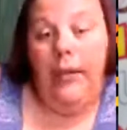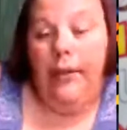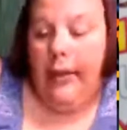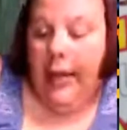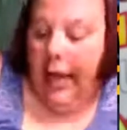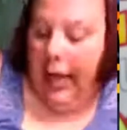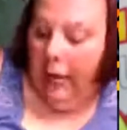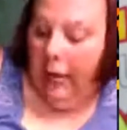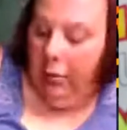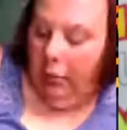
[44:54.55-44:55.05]

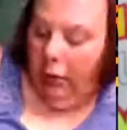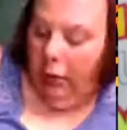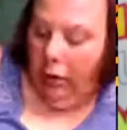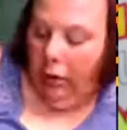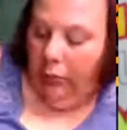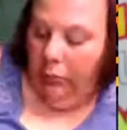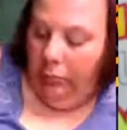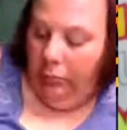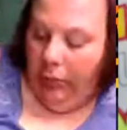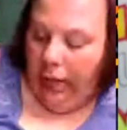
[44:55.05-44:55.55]
They
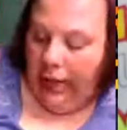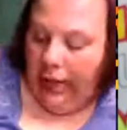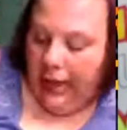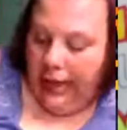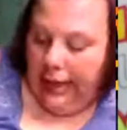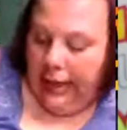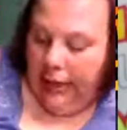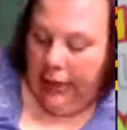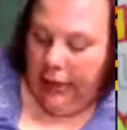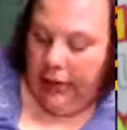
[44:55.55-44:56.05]
were
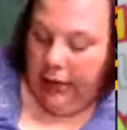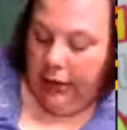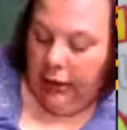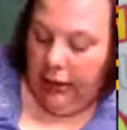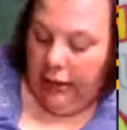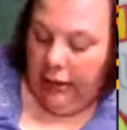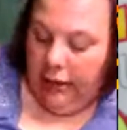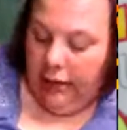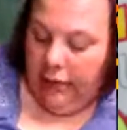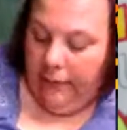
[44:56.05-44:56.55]
my
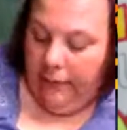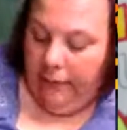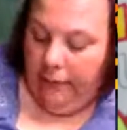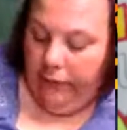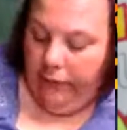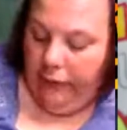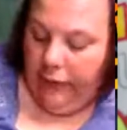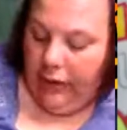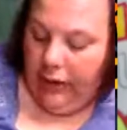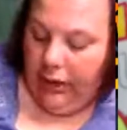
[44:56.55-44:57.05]

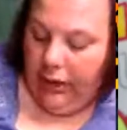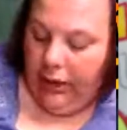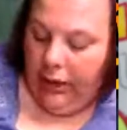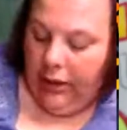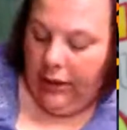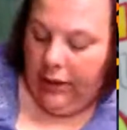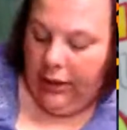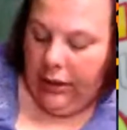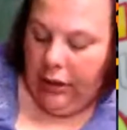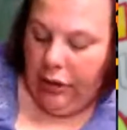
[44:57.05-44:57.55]

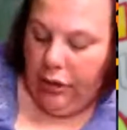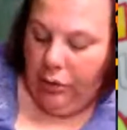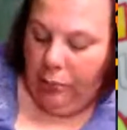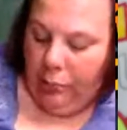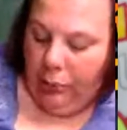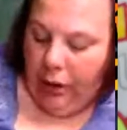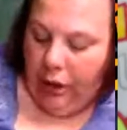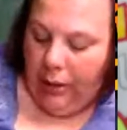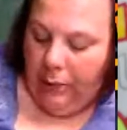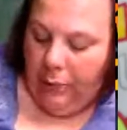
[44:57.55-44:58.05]
senior
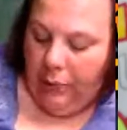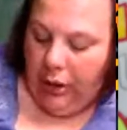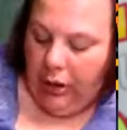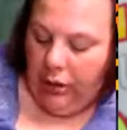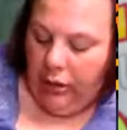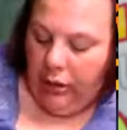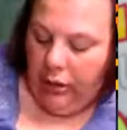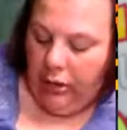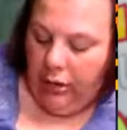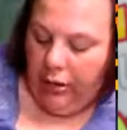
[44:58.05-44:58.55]
prom
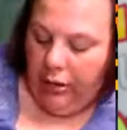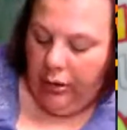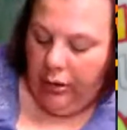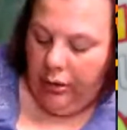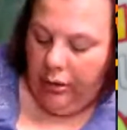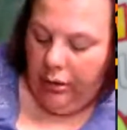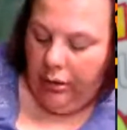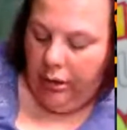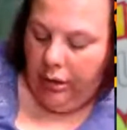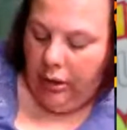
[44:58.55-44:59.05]

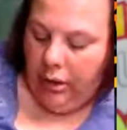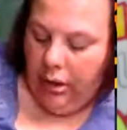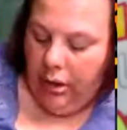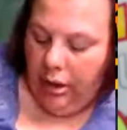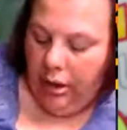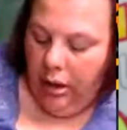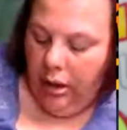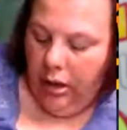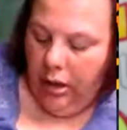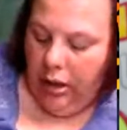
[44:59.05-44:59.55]
colors
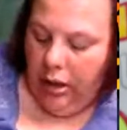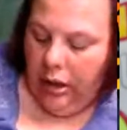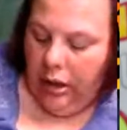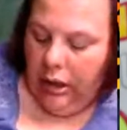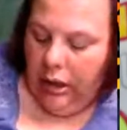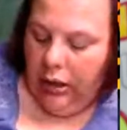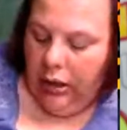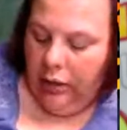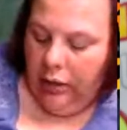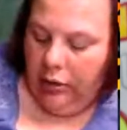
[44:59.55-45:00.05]

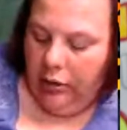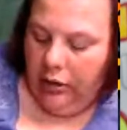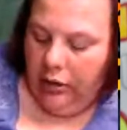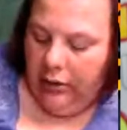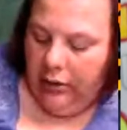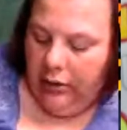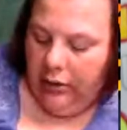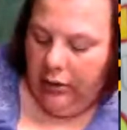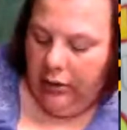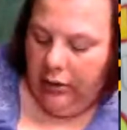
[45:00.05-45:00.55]

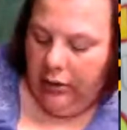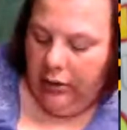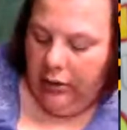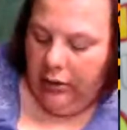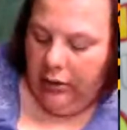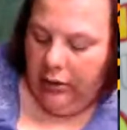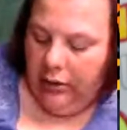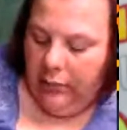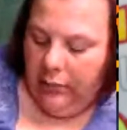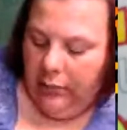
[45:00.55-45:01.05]
because we
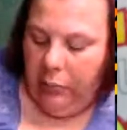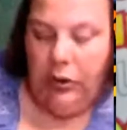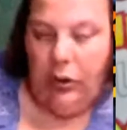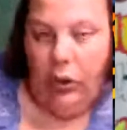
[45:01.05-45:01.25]
did what was